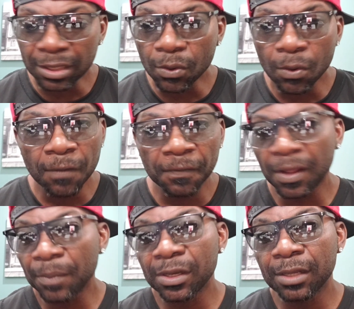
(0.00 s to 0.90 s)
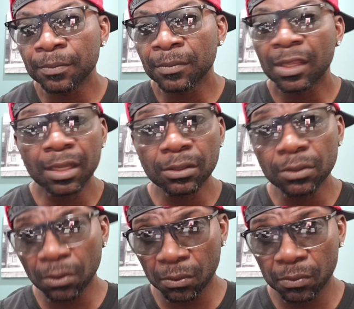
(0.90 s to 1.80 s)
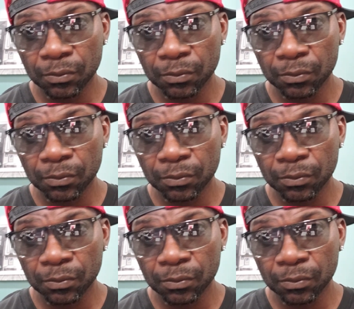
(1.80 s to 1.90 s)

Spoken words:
whole family can grow.